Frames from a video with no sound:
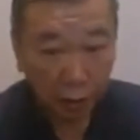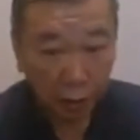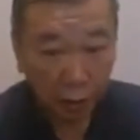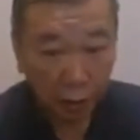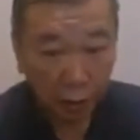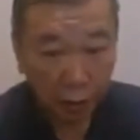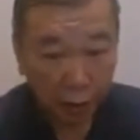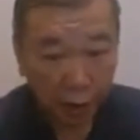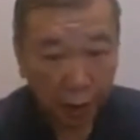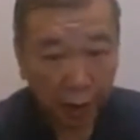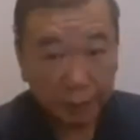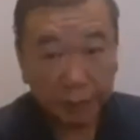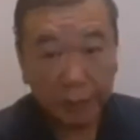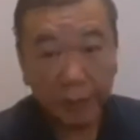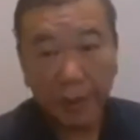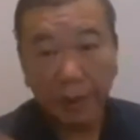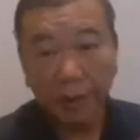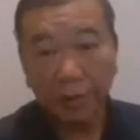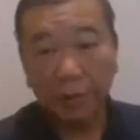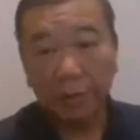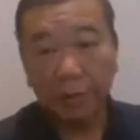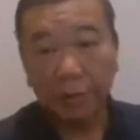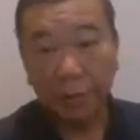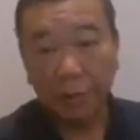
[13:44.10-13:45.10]
Then after
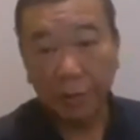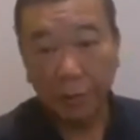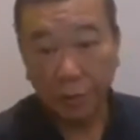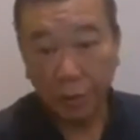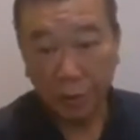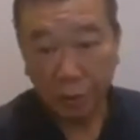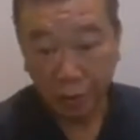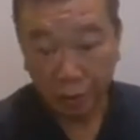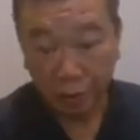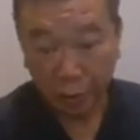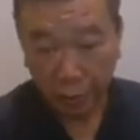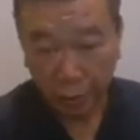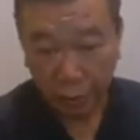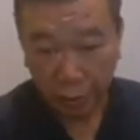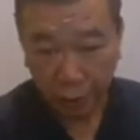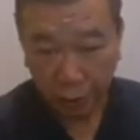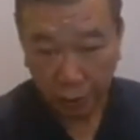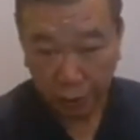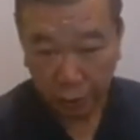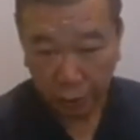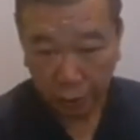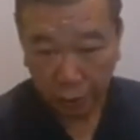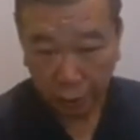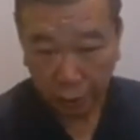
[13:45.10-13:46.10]
that, you
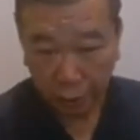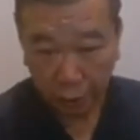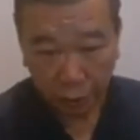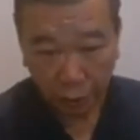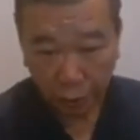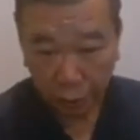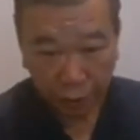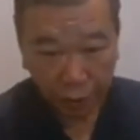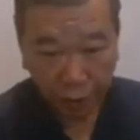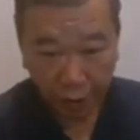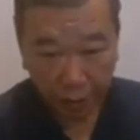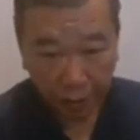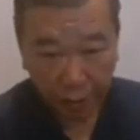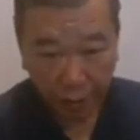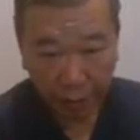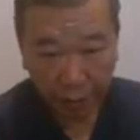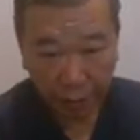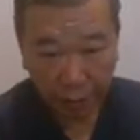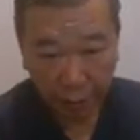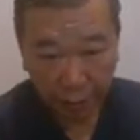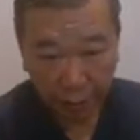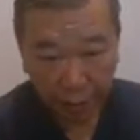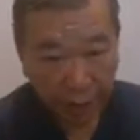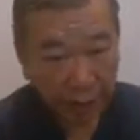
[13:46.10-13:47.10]
need to 2 to 3
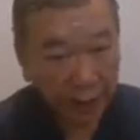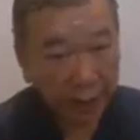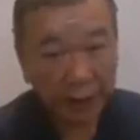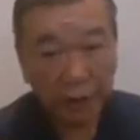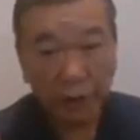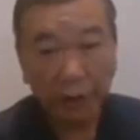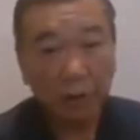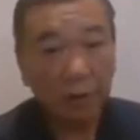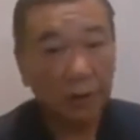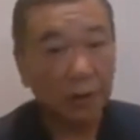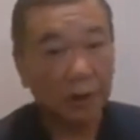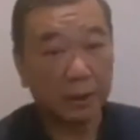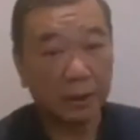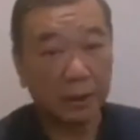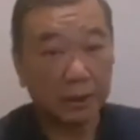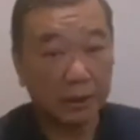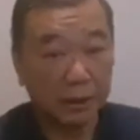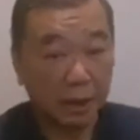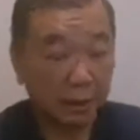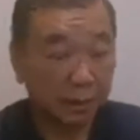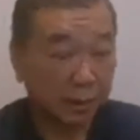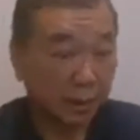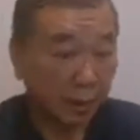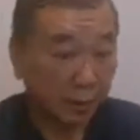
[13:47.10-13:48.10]
months. Then later on, the
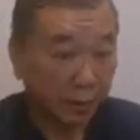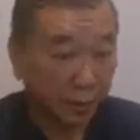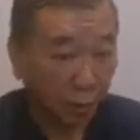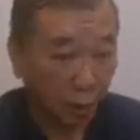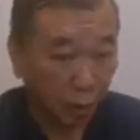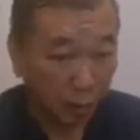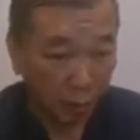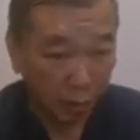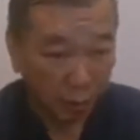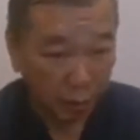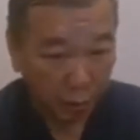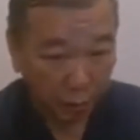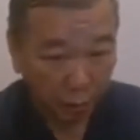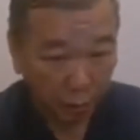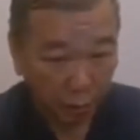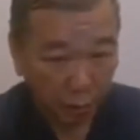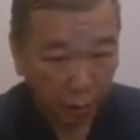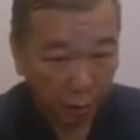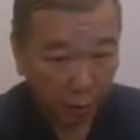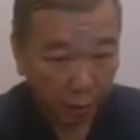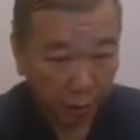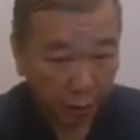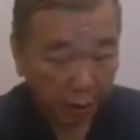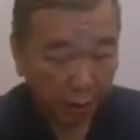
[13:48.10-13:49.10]
child become normal,
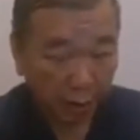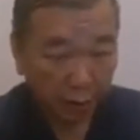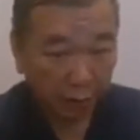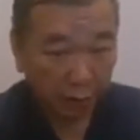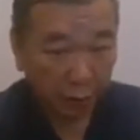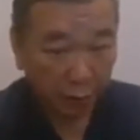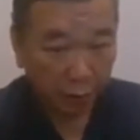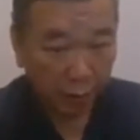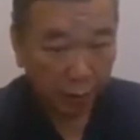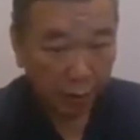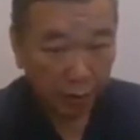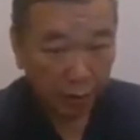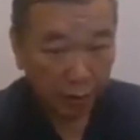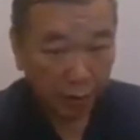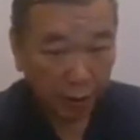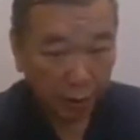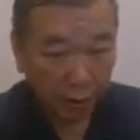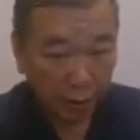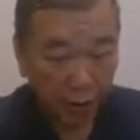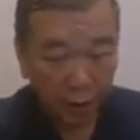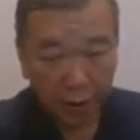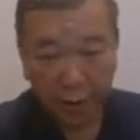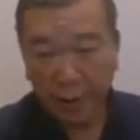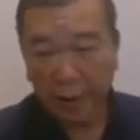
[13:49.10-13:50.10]
in a few months'
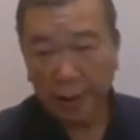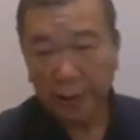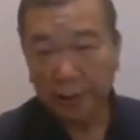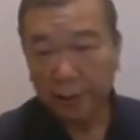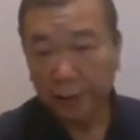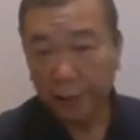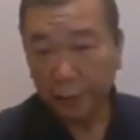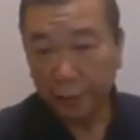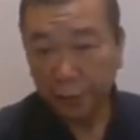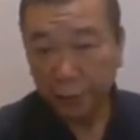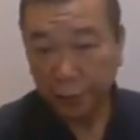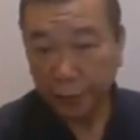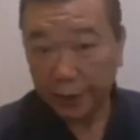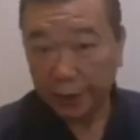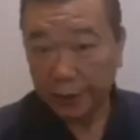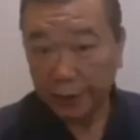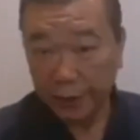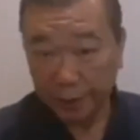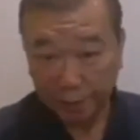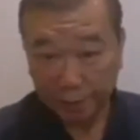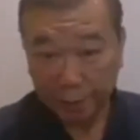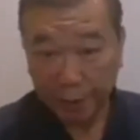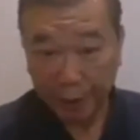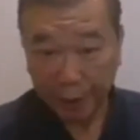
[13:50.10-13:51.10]
time. Then they feel very
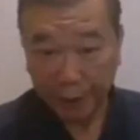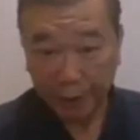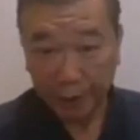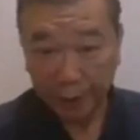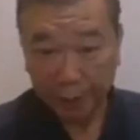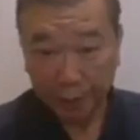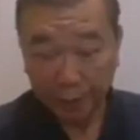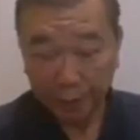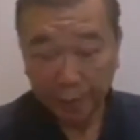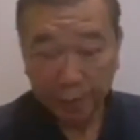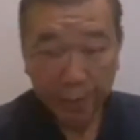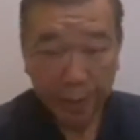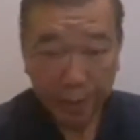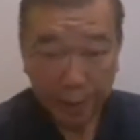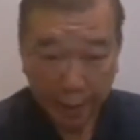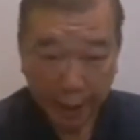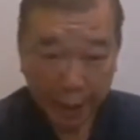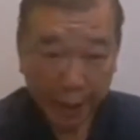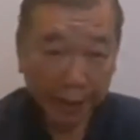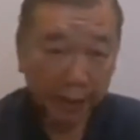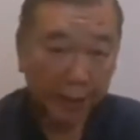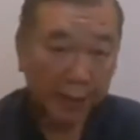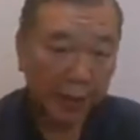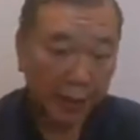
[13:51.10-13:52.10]
surprised, They
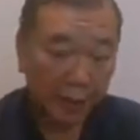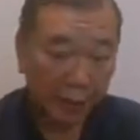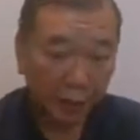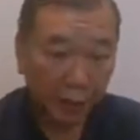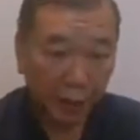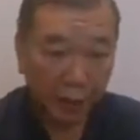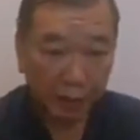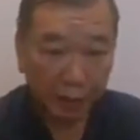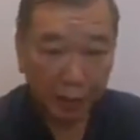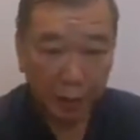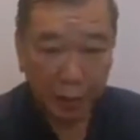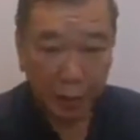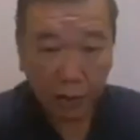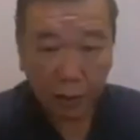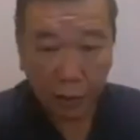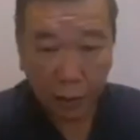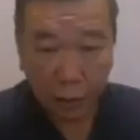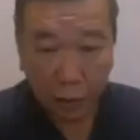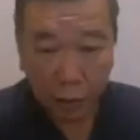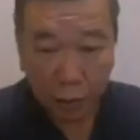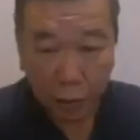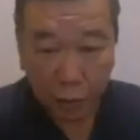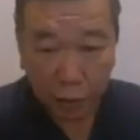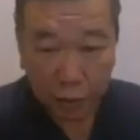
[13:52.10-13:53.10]
even invite me
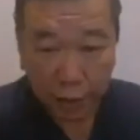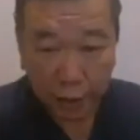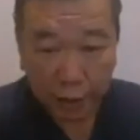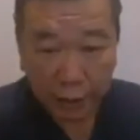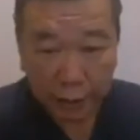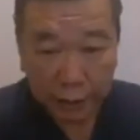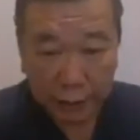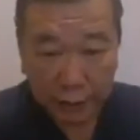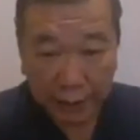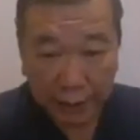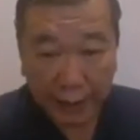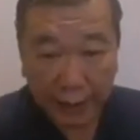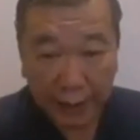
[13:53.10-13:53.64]
to this